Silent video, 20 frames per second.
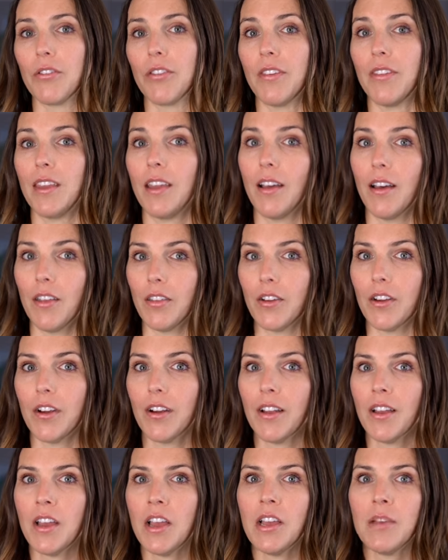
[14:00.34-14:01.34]
than the other.
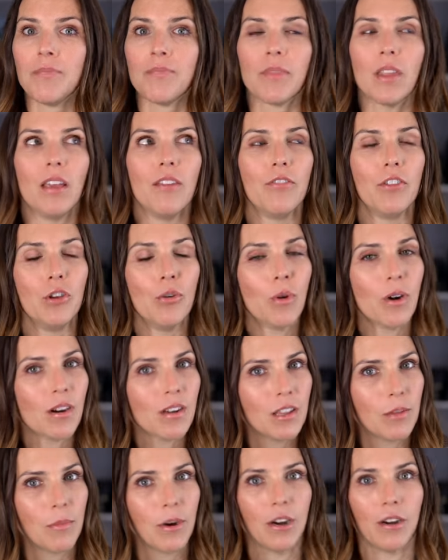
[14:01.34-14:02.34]
If you are
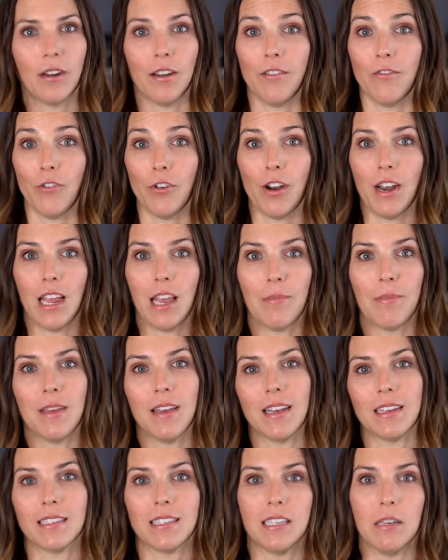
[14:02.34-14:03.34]
in the market for an
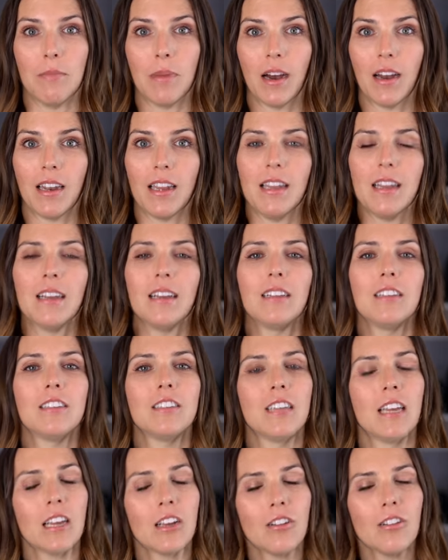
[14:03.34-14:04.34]
APS-C body,
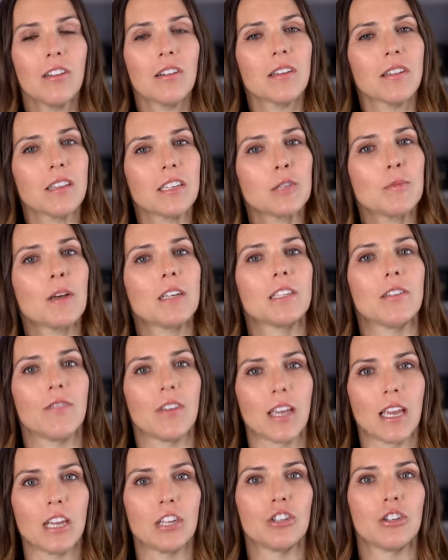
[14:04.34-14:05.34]
take a look at the
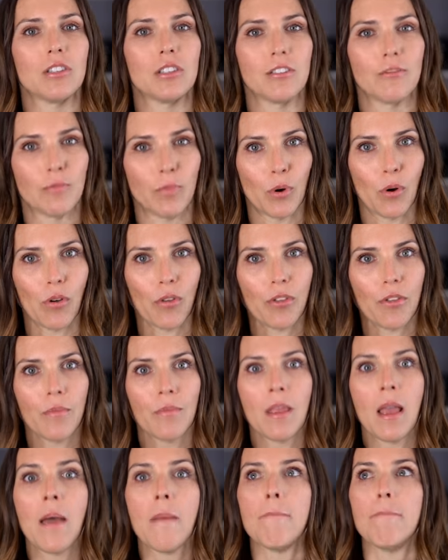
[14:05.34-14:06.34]
specifications of both.
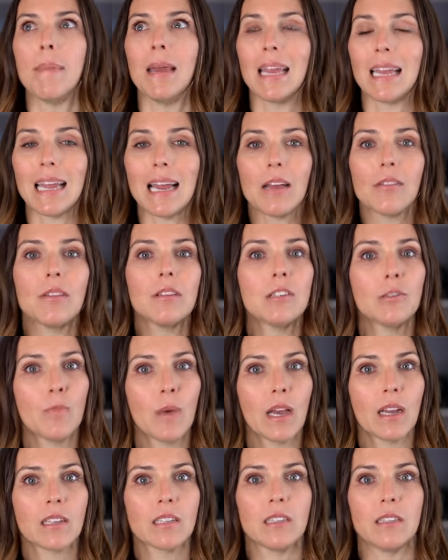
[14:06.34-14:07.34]
Pick out the
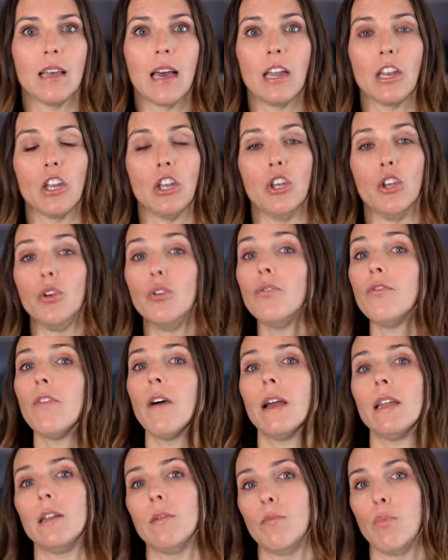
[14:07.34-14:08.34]
specs that you
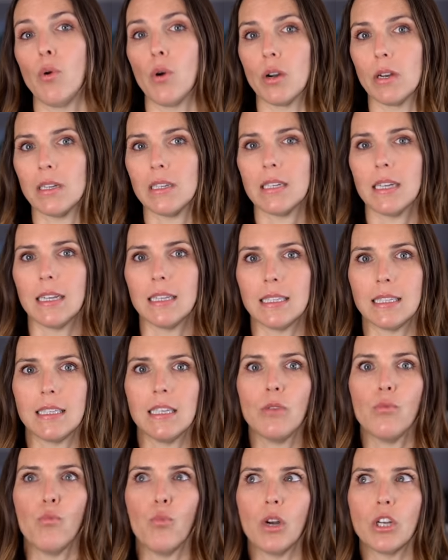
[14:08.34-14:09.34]
find important and
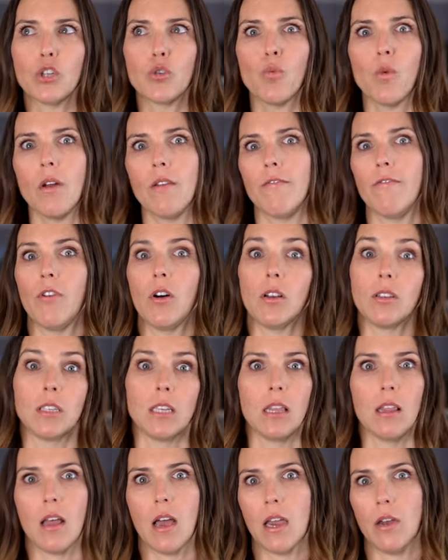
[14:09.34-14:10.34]
see which one falls
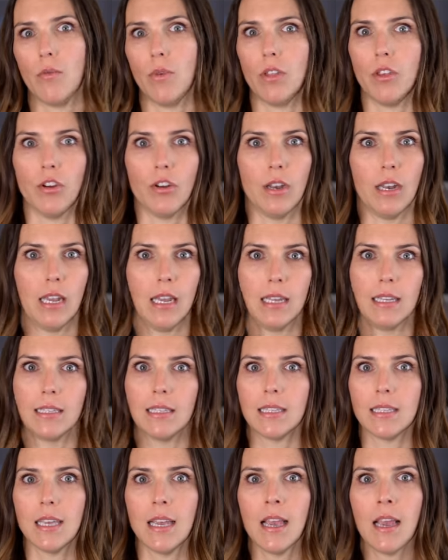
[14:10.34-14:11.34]
in line with your
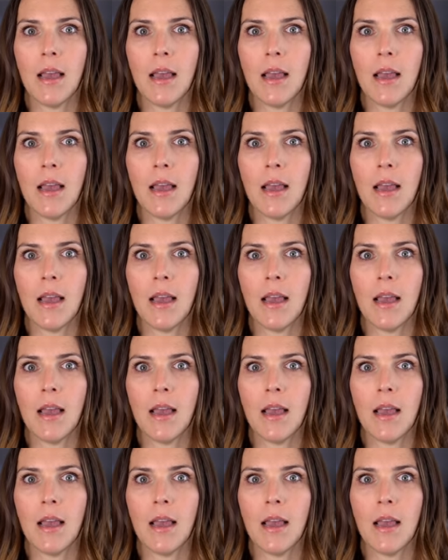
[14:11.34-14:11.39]
needs.